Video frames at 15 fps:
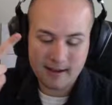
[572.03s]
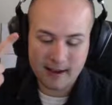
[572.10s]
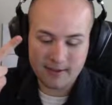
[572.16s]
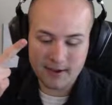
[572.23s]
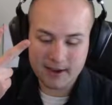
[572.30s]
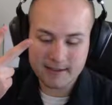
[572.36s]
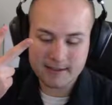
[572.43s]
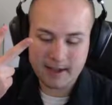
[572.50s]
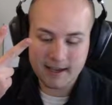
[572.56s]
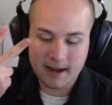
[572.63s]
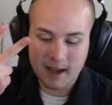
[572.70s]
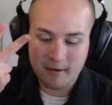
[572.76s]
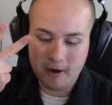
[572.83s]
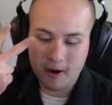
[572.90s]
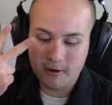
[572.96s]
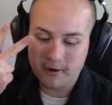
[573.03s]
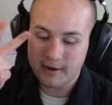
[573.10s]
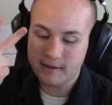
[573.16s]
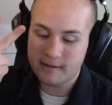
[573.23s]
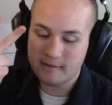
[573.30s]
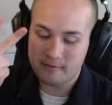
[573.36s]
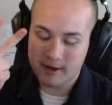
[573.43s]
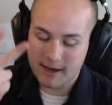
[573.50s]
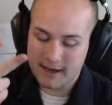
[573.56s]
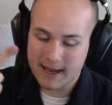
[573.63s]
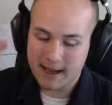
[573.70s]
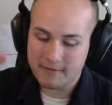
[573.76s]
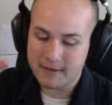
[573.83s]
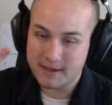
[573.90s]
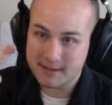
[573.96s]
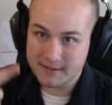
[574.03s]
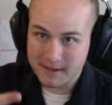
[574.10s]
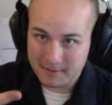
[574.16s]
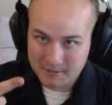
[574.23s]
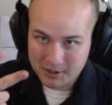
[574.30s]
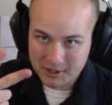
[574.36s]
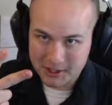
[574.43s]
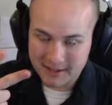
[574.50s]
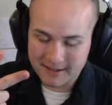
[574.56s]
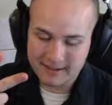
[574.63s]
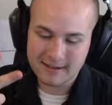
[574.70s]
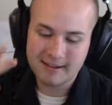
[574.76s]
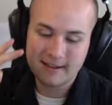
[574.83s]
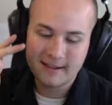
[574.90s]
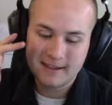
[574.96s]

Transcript: And like I said, I already have the assumption